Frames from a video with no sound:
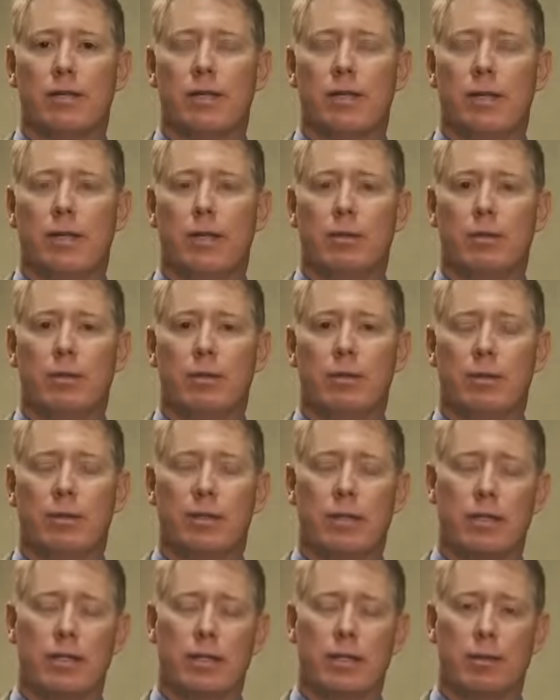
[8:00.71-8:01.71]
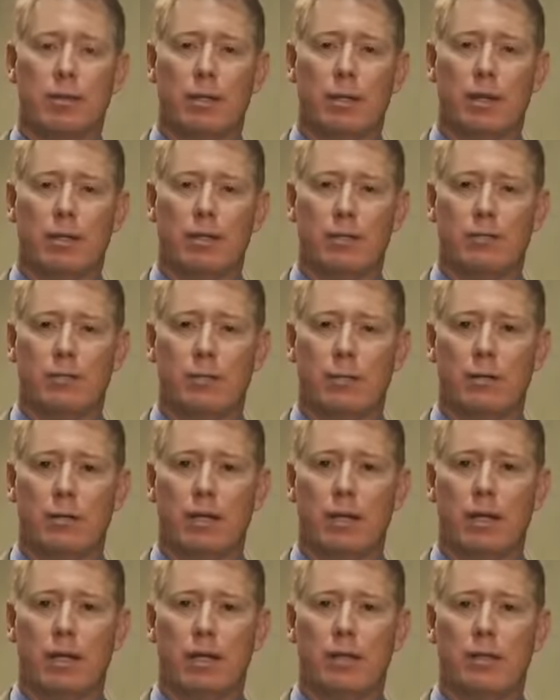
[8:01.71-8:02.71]
of a table, and that table has
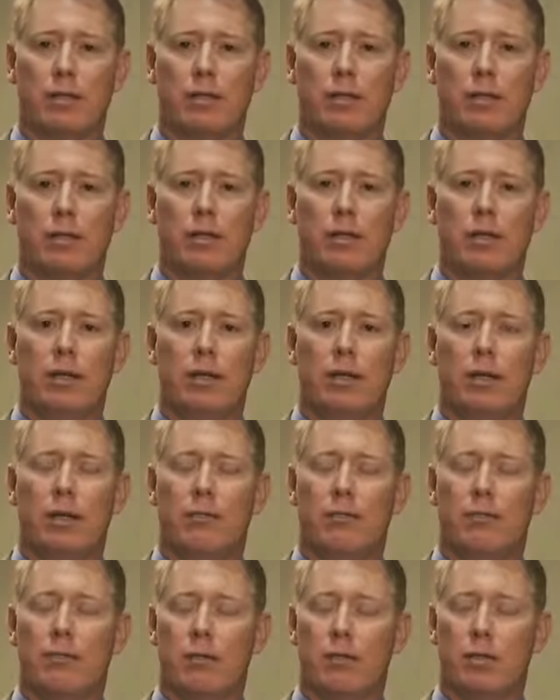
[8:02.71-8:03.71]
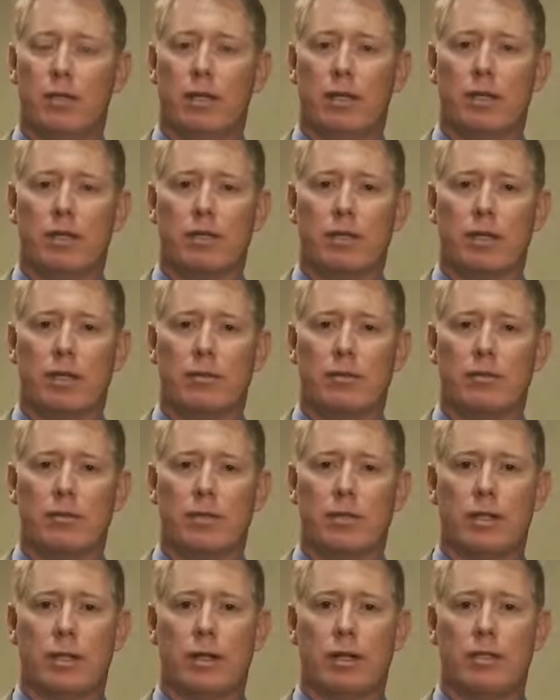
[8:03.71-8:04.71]
4 legs. And that first leg is
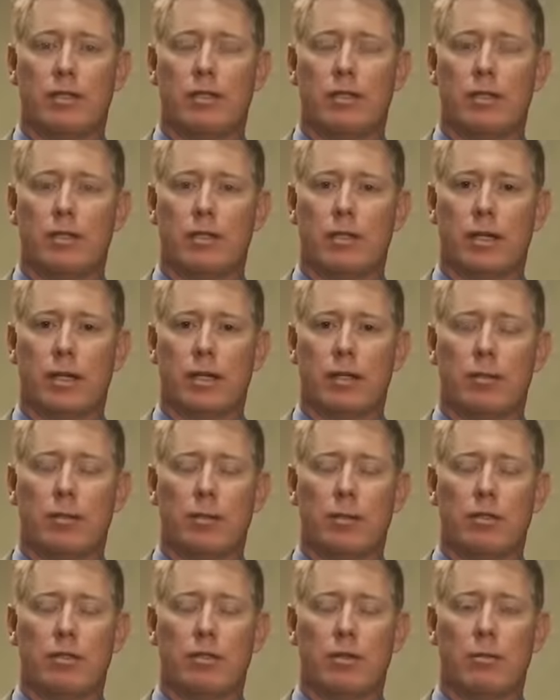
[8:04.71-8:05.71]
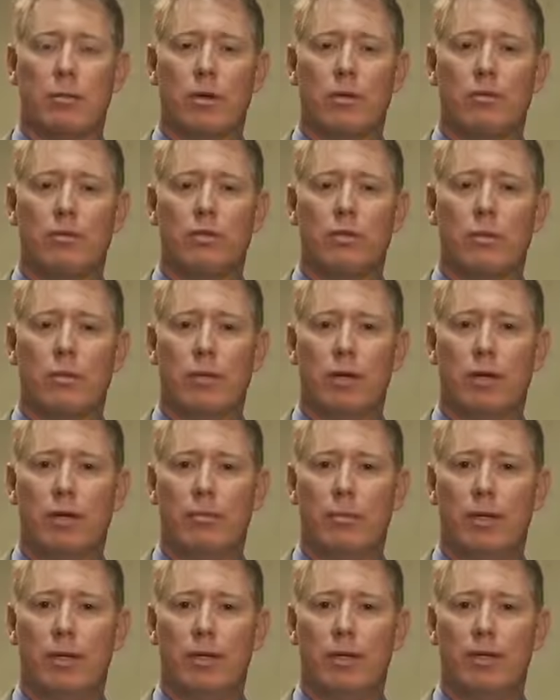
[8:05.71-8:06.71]
exercise, the second one is emotional
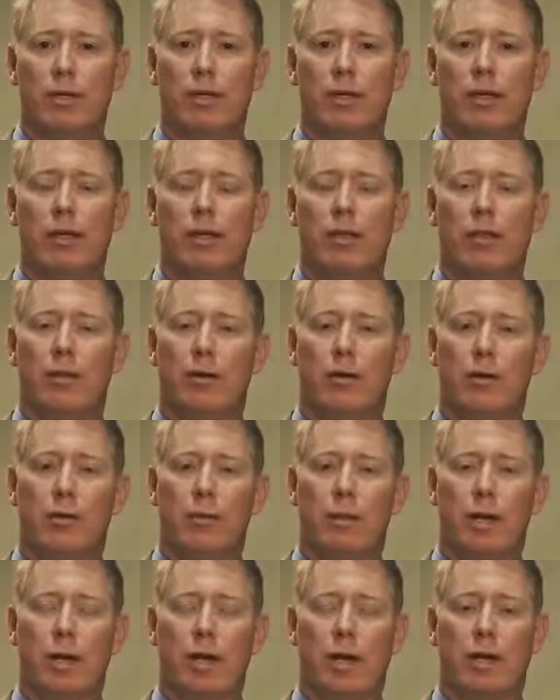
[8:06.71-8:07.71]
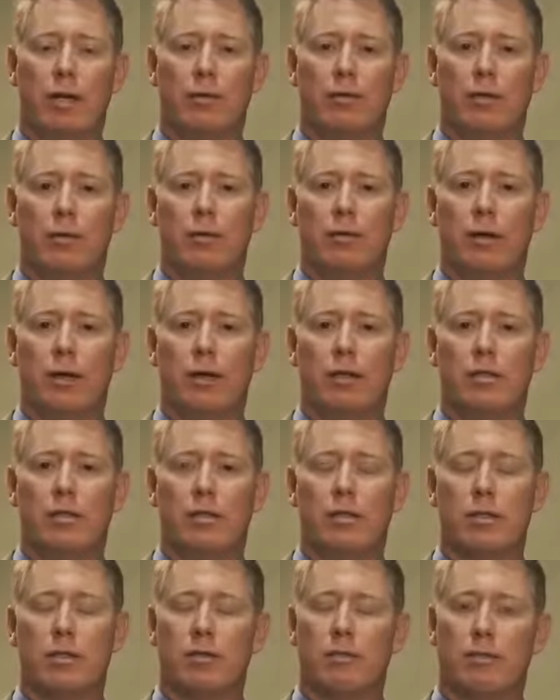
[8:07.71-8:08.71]
well-being, third one adequate
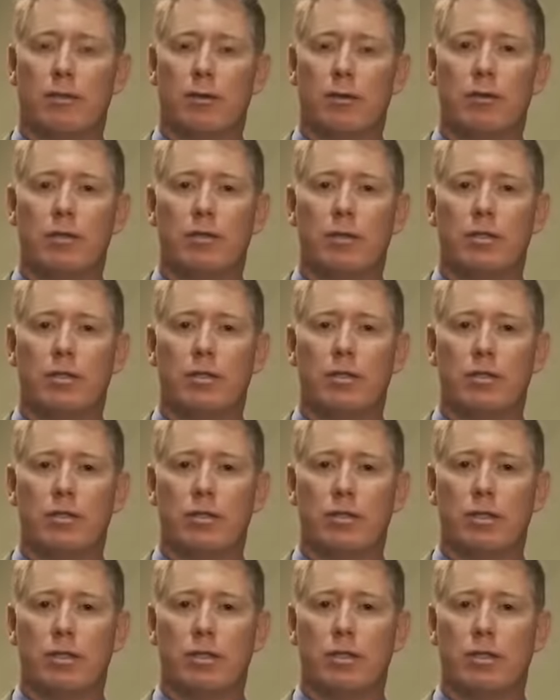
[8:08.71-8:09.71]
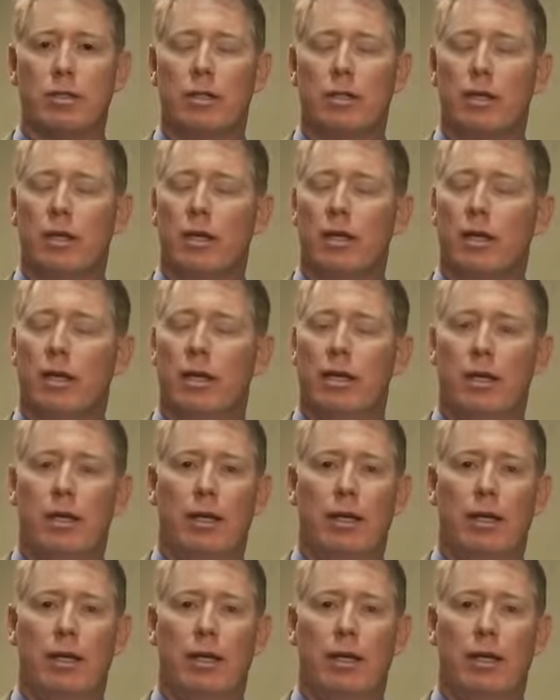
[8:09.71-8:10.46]
rest, and the fourth one is nutrition.